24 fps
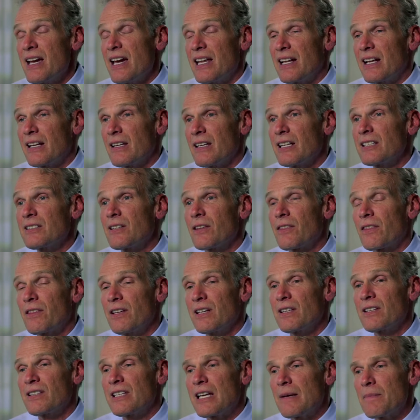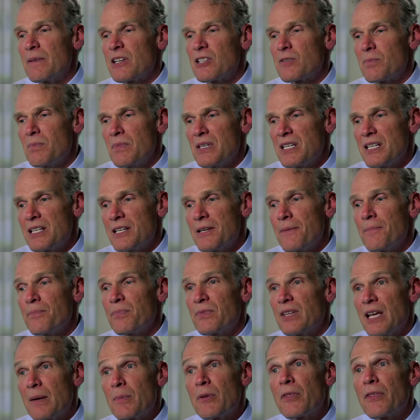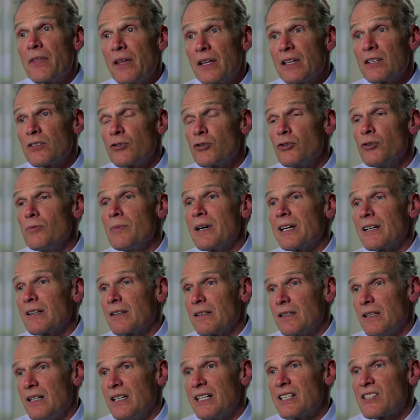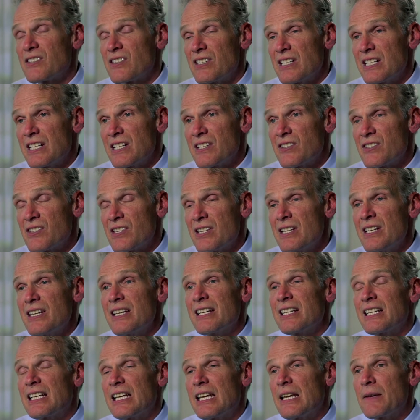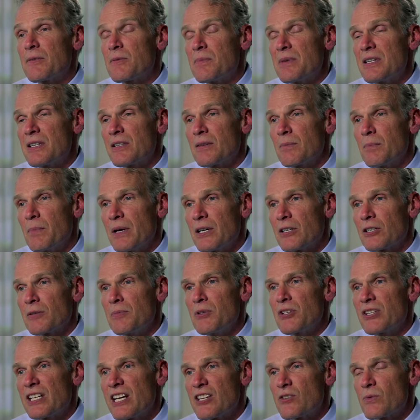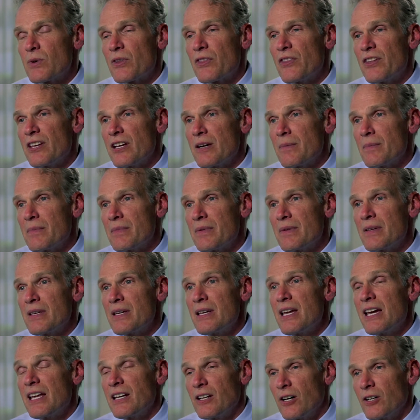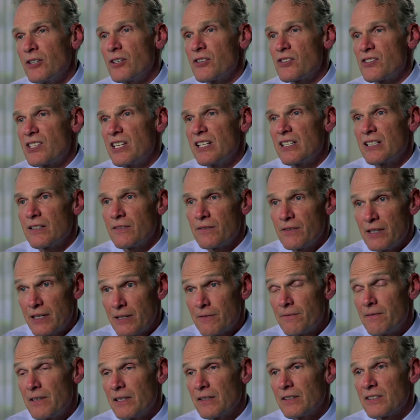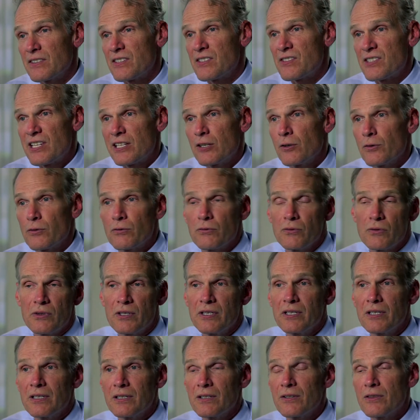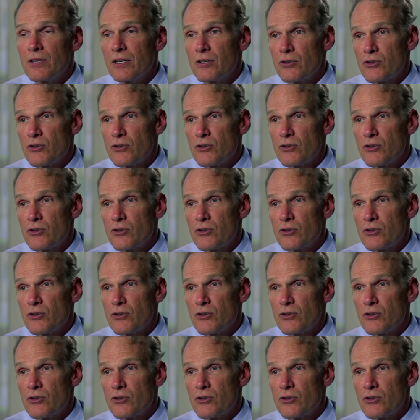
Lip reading: and I like to think that that makes me empathetic to my clients' needs, keeps me in better communication with them and understanding of their feelings as they go through their